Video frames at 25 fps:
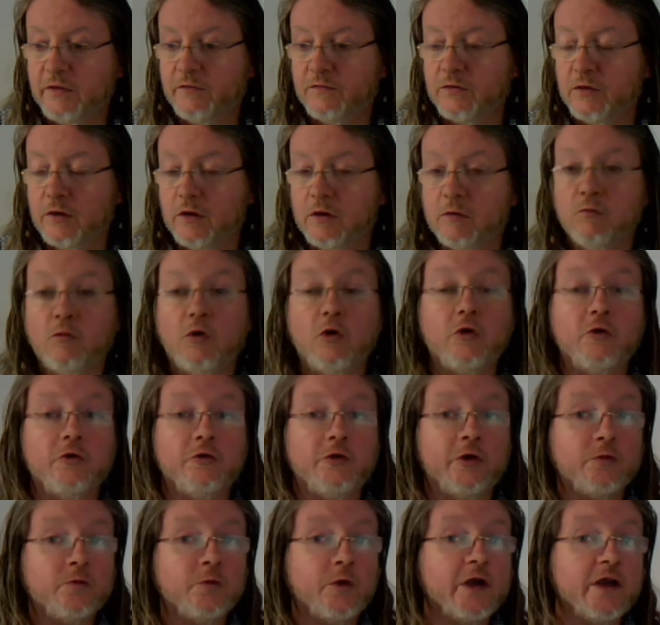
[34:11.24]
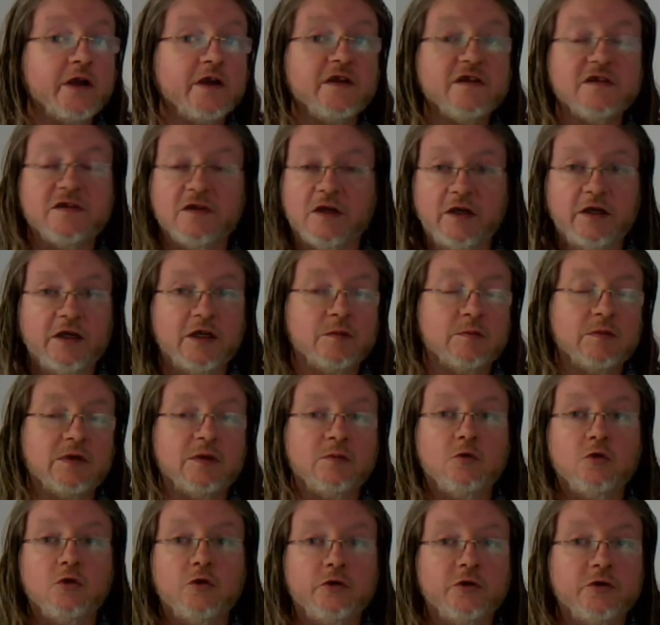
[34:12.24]
there are more runways, there can be
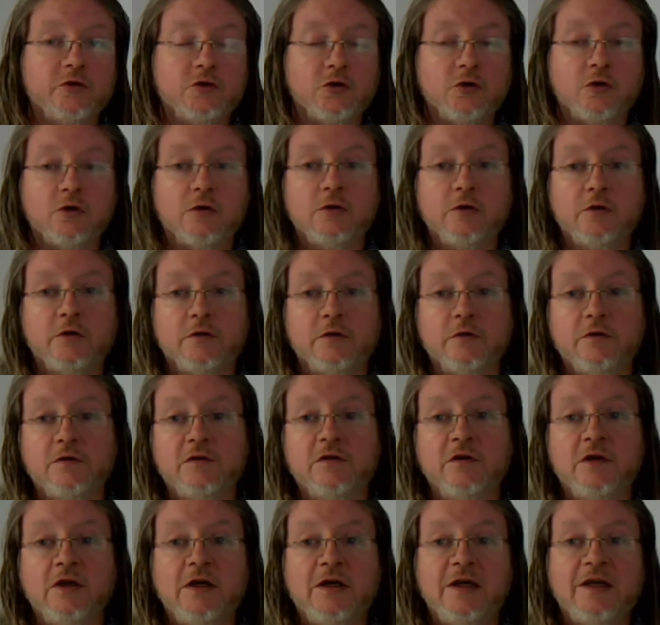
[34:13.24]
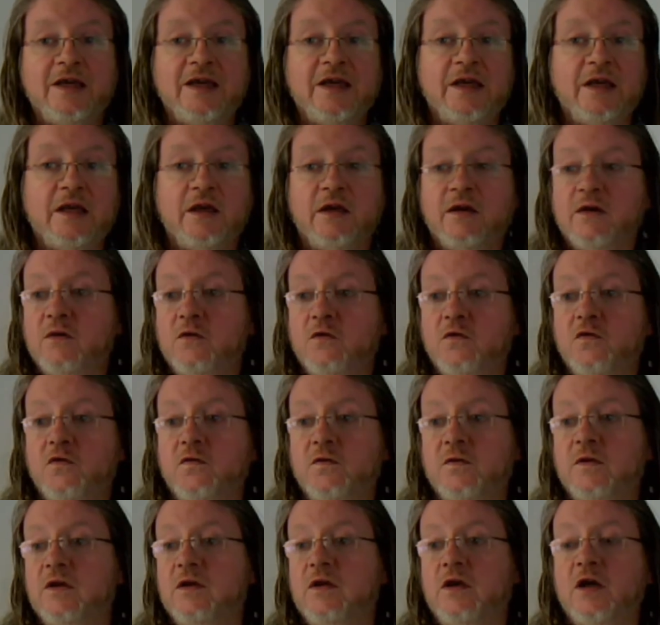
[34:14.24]
more controllers.
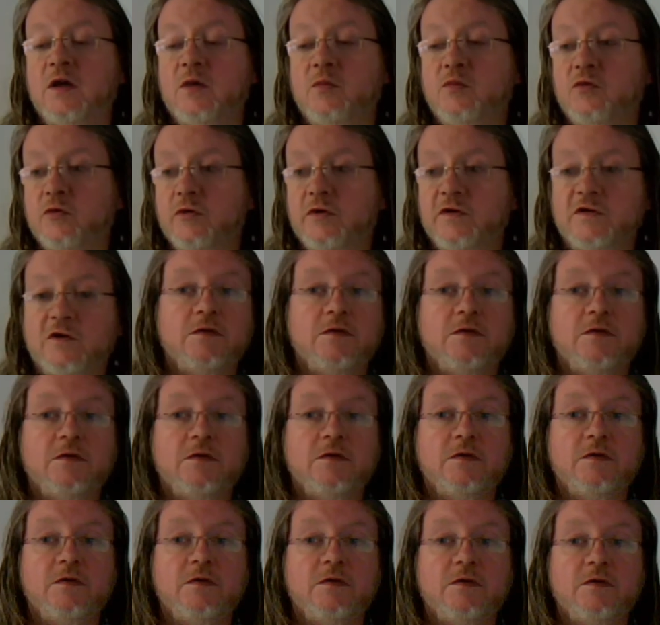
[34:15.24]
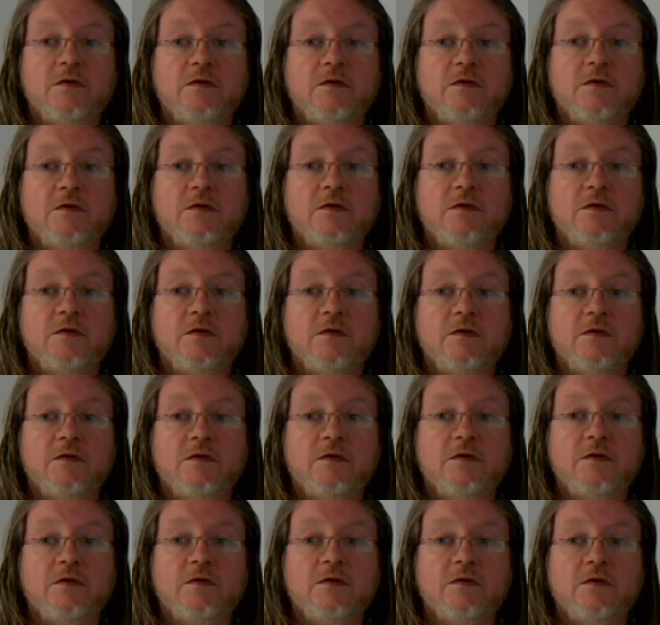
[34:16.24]
If the airport is open 24/7 on
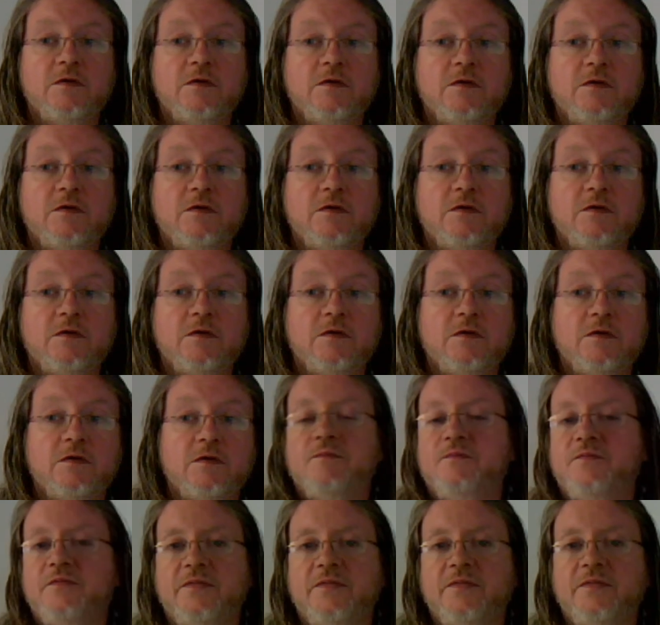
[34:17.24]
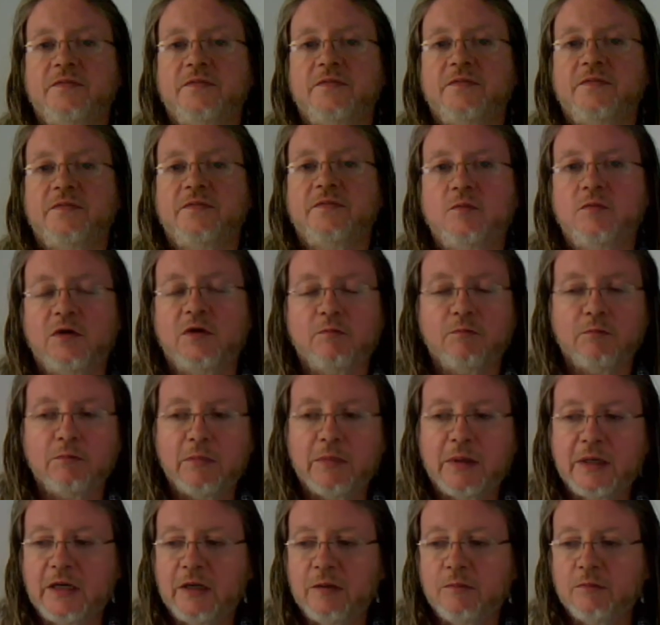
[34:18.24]
only part of it, there can be
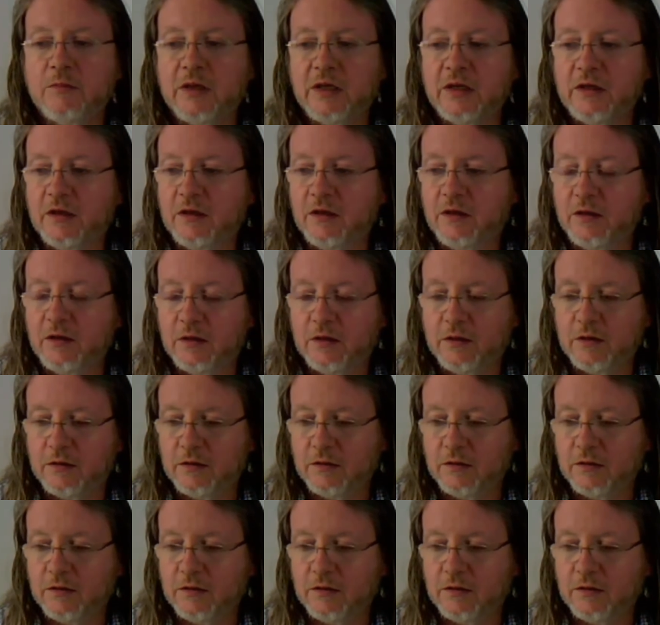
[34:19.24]
many